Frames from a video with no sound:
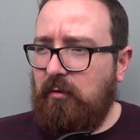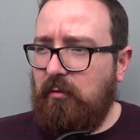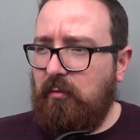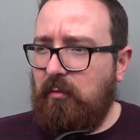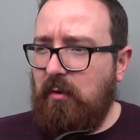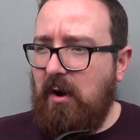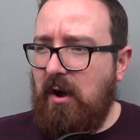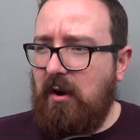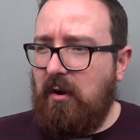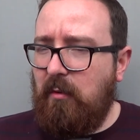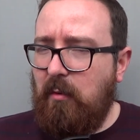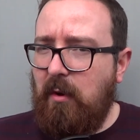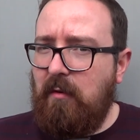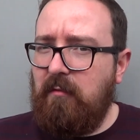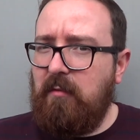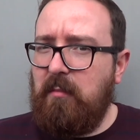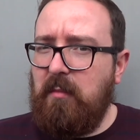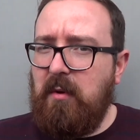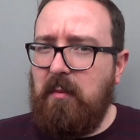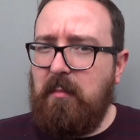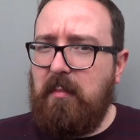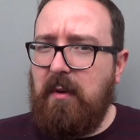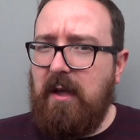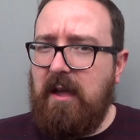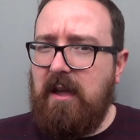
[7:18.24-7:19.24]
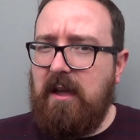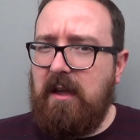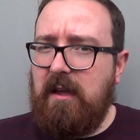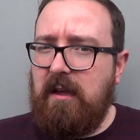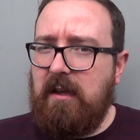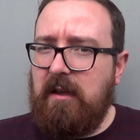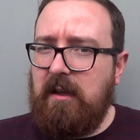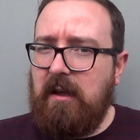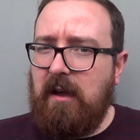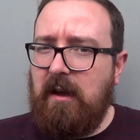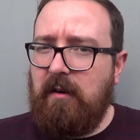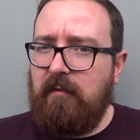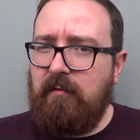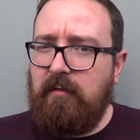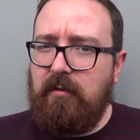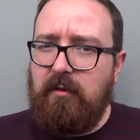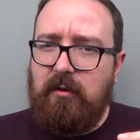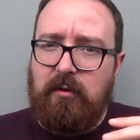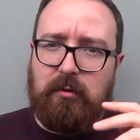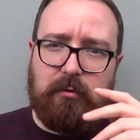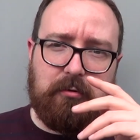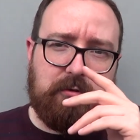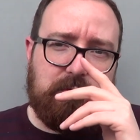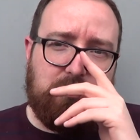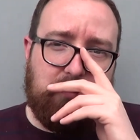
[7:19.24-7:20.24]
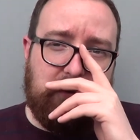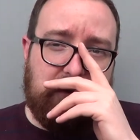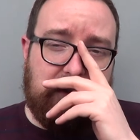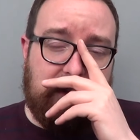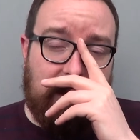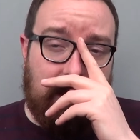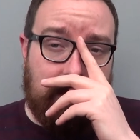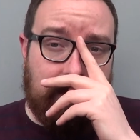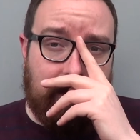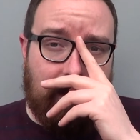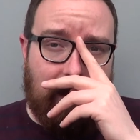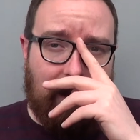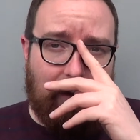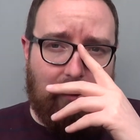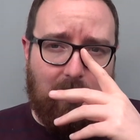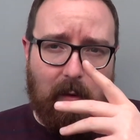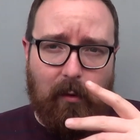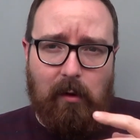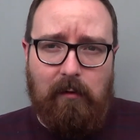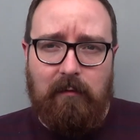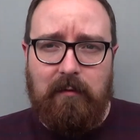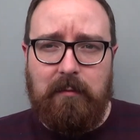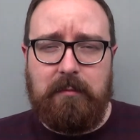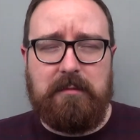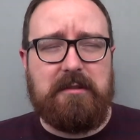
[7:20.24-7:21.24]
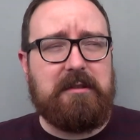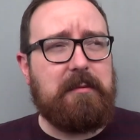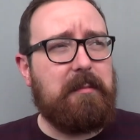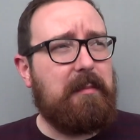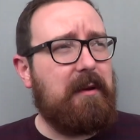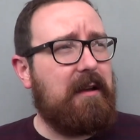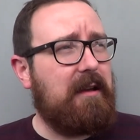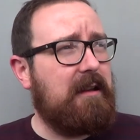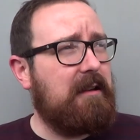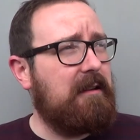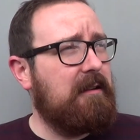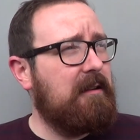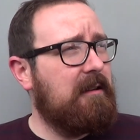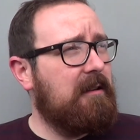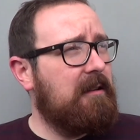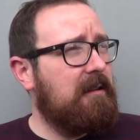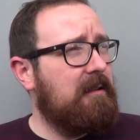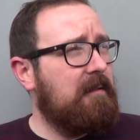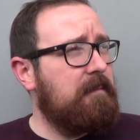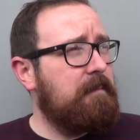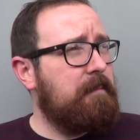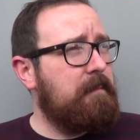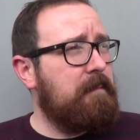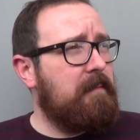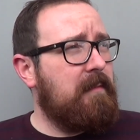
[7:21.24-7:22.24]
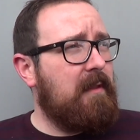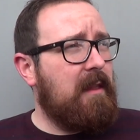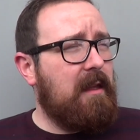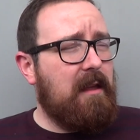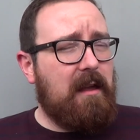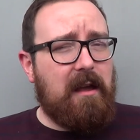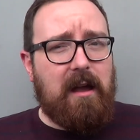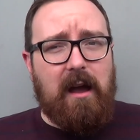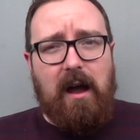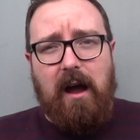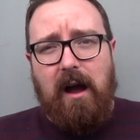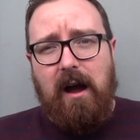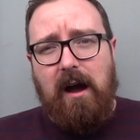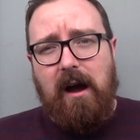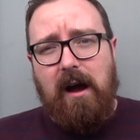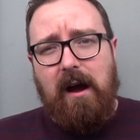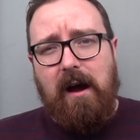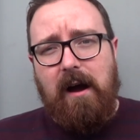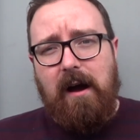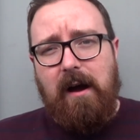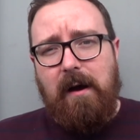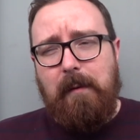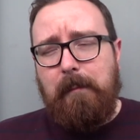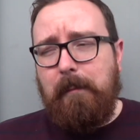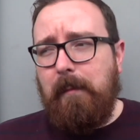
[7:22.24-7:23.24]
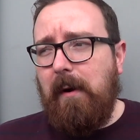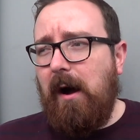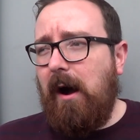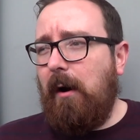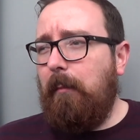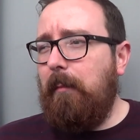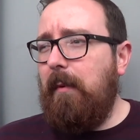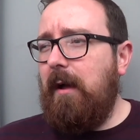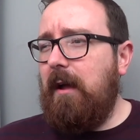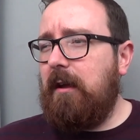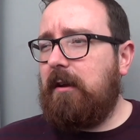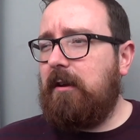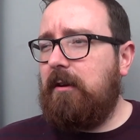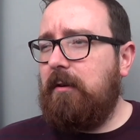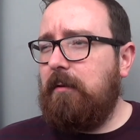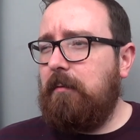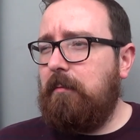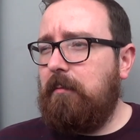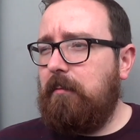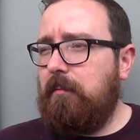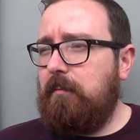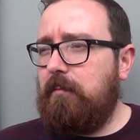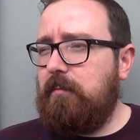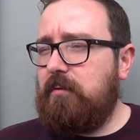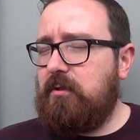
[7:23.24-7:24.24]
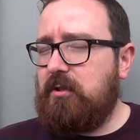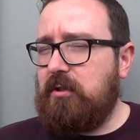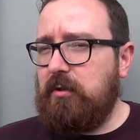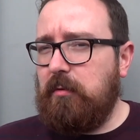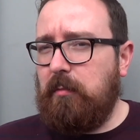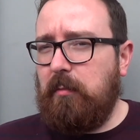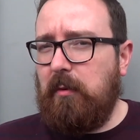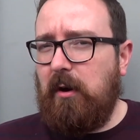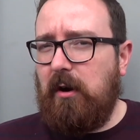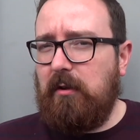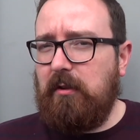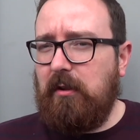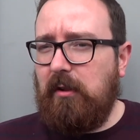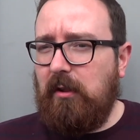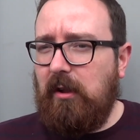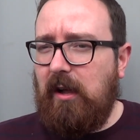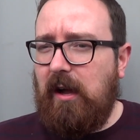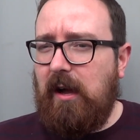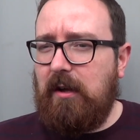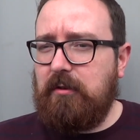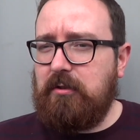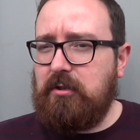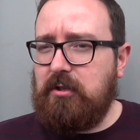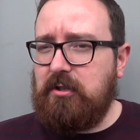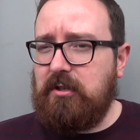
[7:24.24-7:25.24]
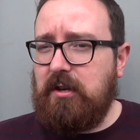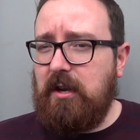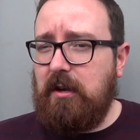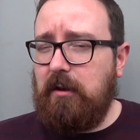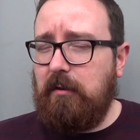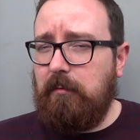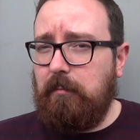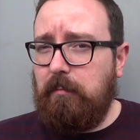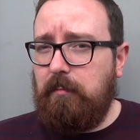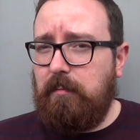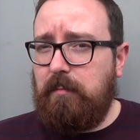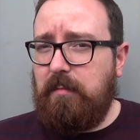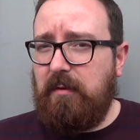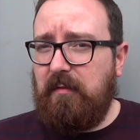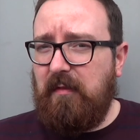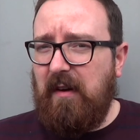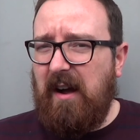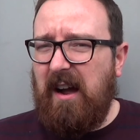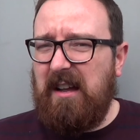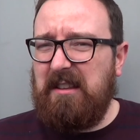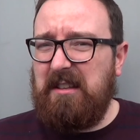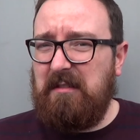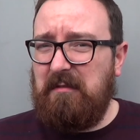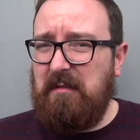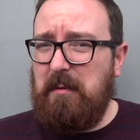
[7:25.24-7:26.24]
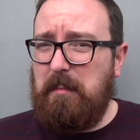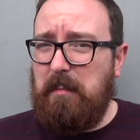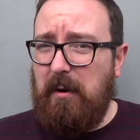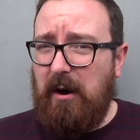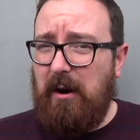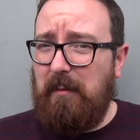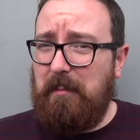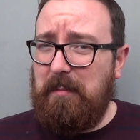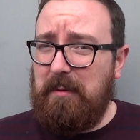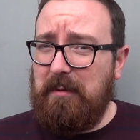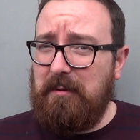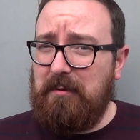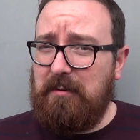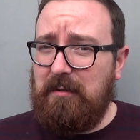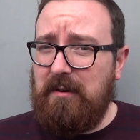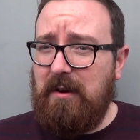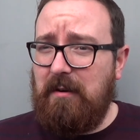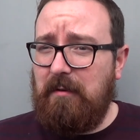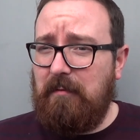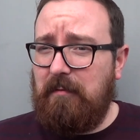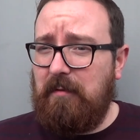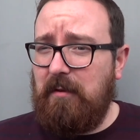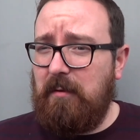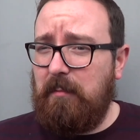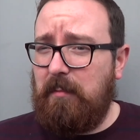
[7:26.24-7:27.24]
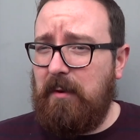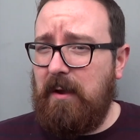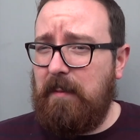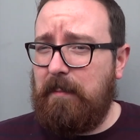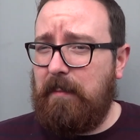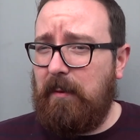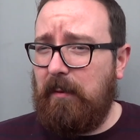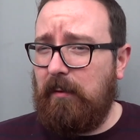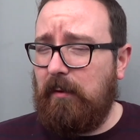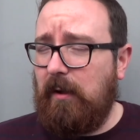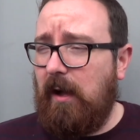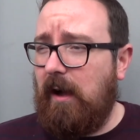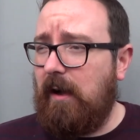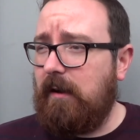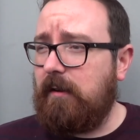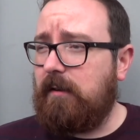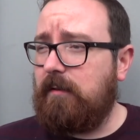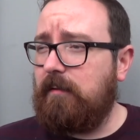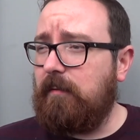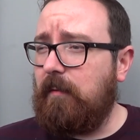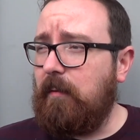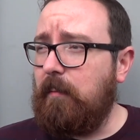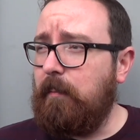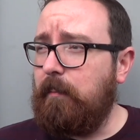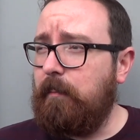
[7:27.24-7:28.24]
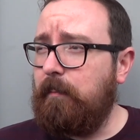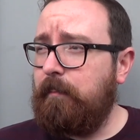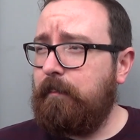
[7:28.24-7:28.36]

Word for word: where I want them to be and we are 100% how I want them to be. Uh, um, I'll make some on a larger scale, providing they're popular and everything, people like them.